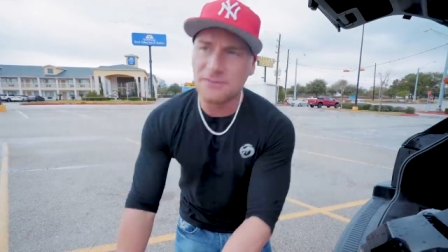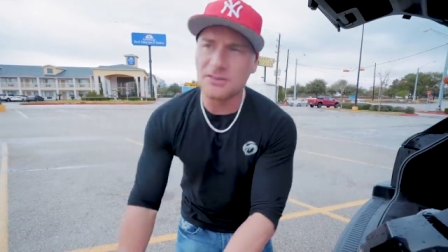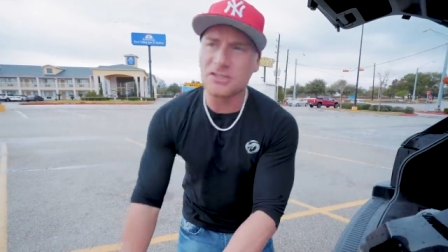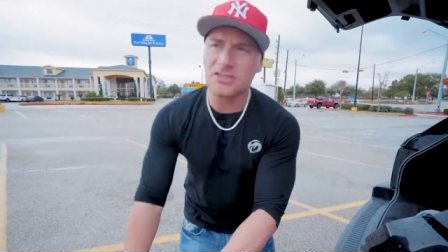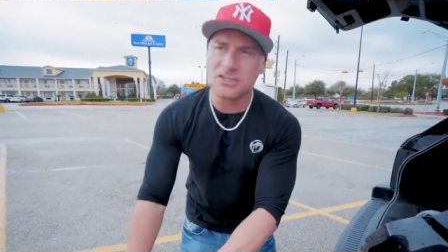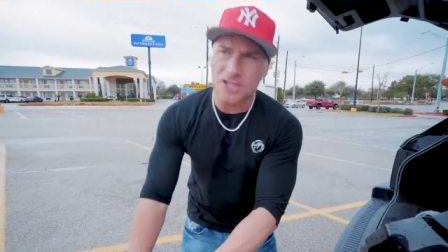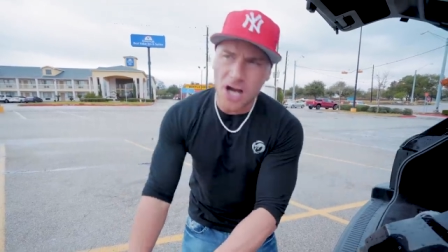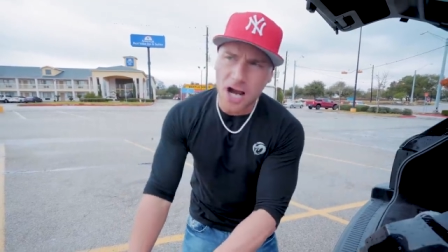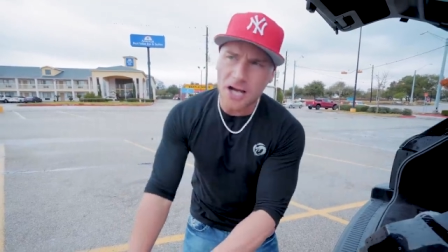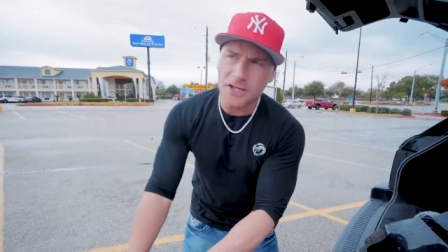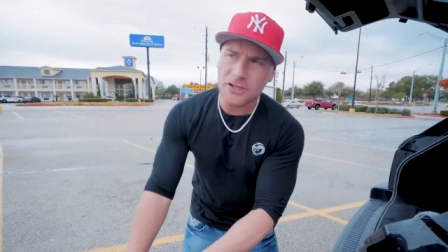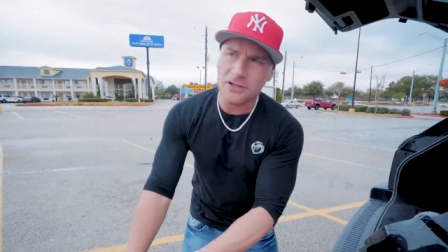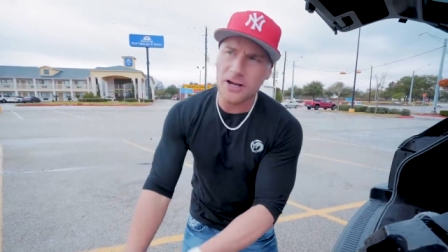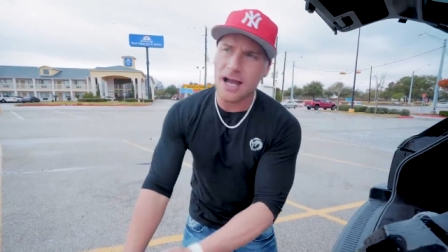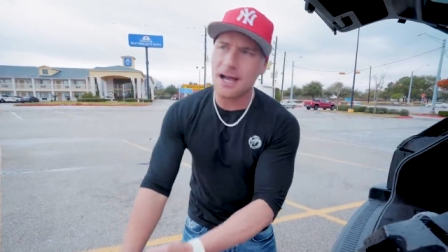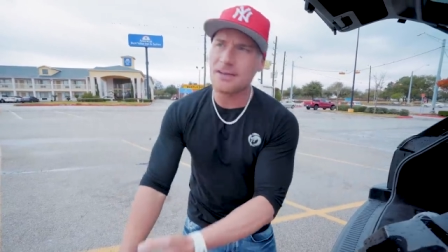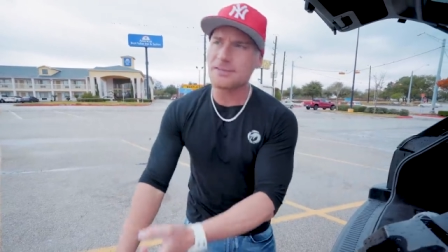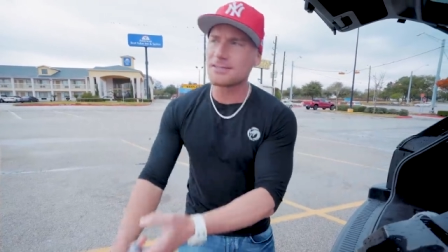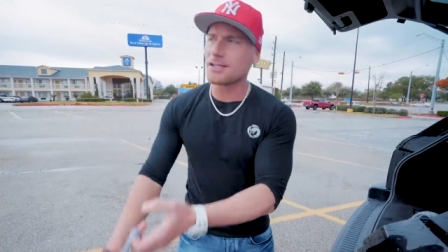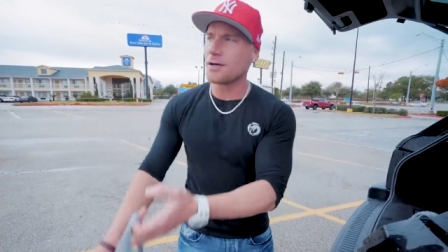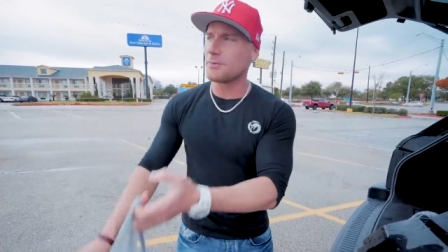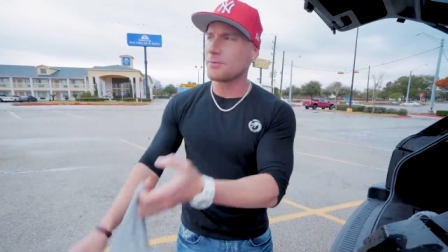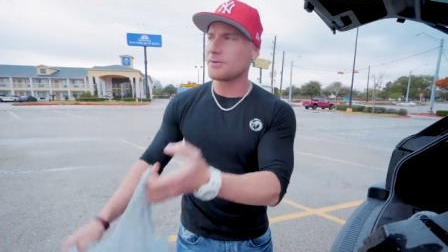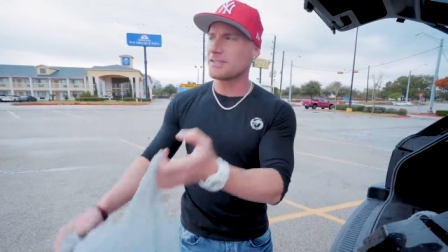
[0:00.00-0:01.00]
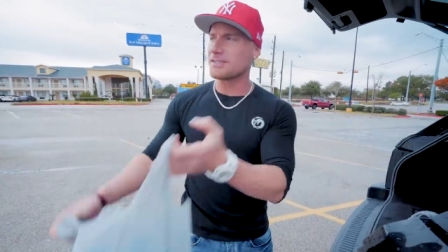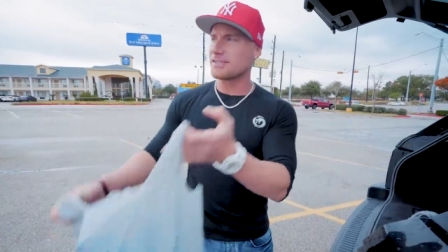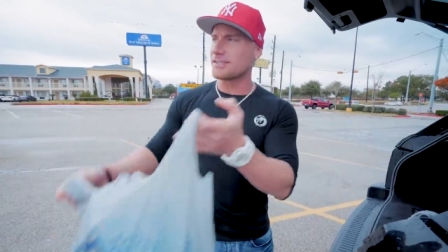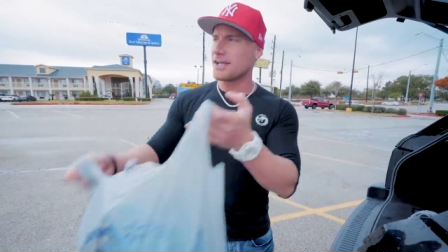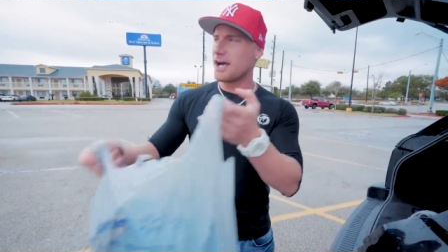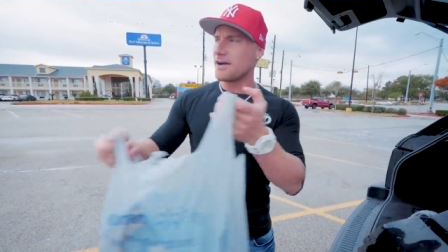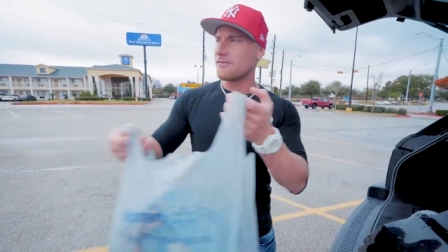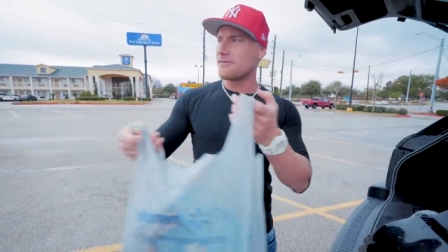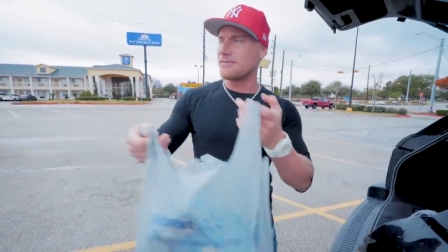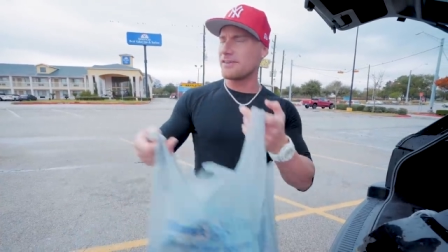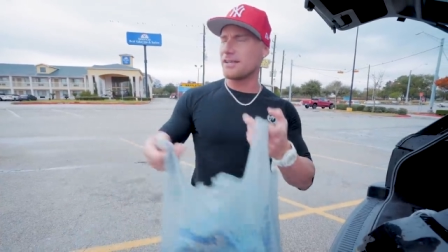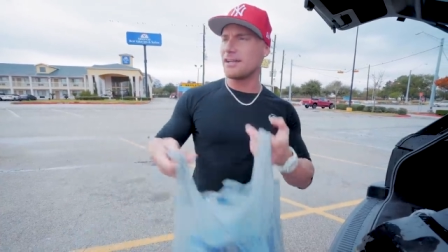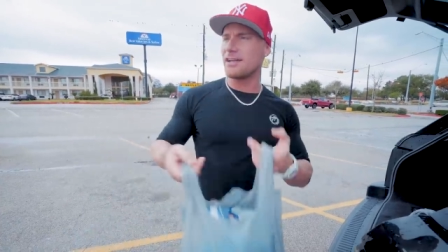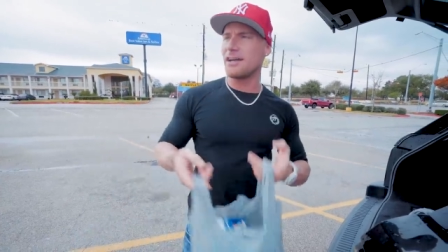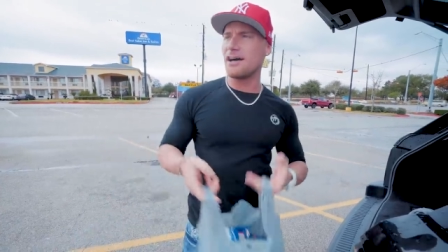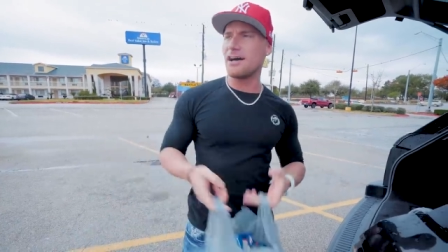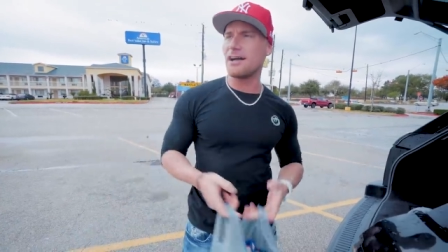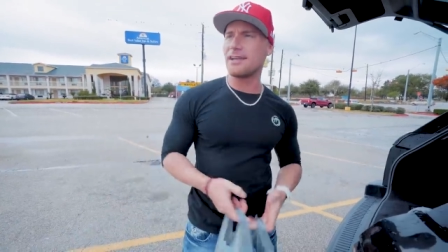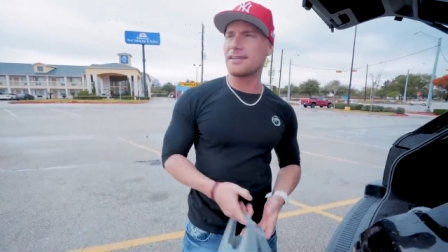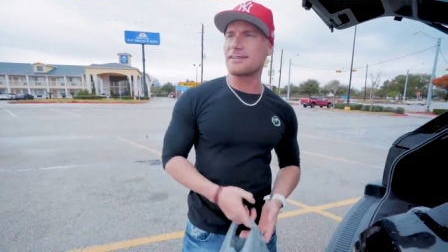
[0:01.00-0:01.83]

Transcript: If you stock your house up with stuff that uh,